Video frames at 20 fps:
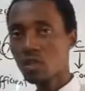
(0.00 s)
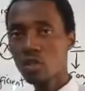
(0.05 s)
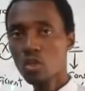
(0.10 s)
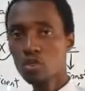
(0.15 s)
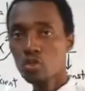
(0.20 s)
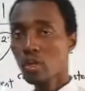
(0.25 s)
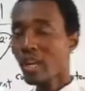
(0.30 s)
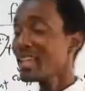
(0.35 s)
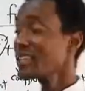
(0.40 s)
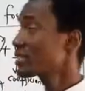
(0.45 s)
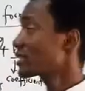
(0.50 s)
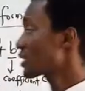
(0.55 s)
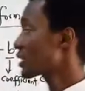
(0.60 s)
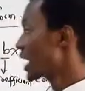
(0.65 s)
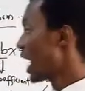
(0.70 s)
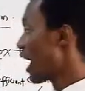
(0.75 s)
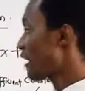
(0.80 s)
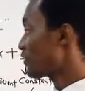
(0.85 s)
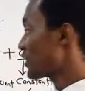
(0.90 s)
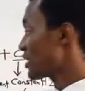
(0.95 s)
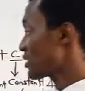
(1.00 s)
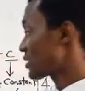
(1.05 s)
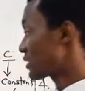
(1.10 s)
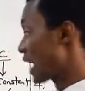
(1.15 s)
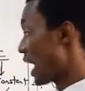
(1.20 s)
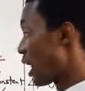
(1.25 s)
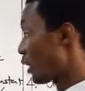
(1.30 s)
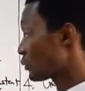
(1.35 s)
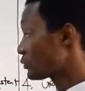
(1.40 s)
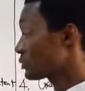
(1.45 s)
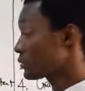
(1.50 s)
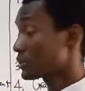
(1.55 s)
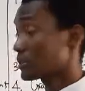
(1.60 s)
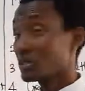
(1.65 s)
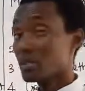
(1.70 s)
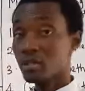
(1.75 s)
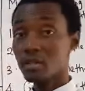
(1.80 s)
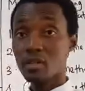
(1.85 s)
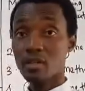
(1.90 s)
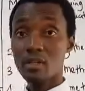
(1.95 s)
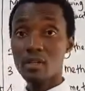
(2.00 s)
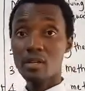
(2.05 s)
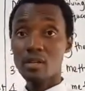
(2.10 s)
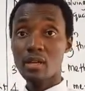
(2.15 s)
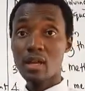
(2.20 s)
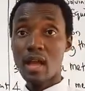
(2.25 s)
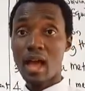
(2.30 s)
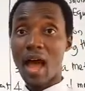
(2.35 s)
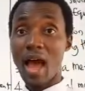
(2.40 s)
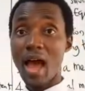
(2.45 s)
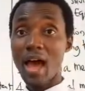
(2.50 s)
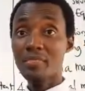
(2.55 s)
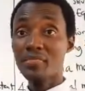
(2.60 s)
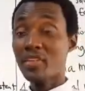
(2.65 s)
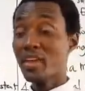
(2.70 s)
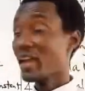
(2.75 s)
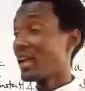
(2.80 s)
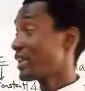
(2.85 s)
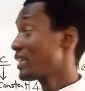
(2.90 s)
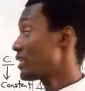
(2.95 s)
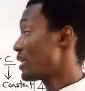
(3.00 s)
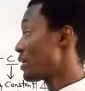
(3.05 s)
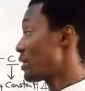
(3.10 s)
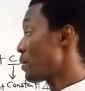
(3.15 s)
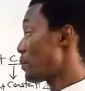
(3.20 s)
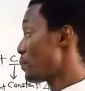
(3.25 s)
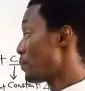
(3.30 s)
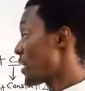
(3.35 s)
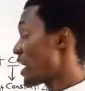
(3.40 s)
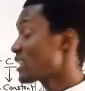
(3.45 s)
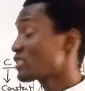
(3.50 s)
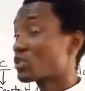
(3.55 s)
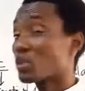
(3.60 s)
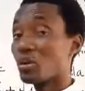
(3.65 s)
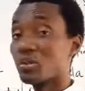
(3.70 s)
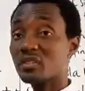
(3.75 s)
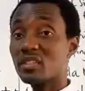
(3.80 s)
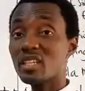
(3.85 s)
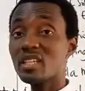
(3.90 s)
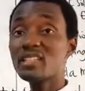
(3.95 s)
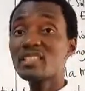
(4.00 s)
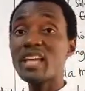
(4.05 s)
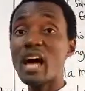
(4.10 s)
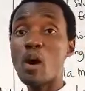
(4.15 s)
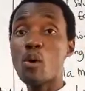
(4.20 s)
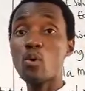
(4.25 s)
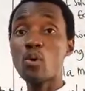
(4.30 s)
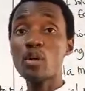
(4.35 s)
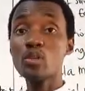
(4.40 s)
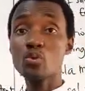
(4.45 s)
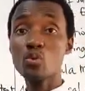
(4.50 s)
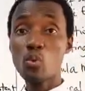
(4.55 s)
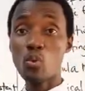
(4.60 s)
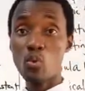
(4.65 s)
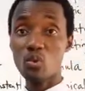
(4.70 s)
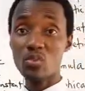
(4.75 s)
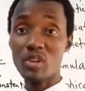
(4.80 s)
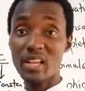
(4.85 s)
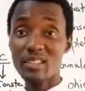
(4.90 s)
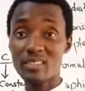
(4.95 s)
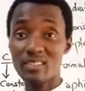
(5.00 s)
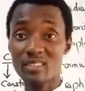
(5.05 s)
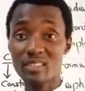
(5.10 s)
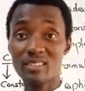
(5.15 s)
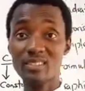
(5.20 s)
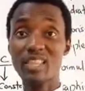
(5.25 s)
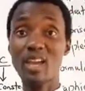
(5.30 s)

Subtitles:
So let's have this down. And then, based on this, I'll go into quadratics.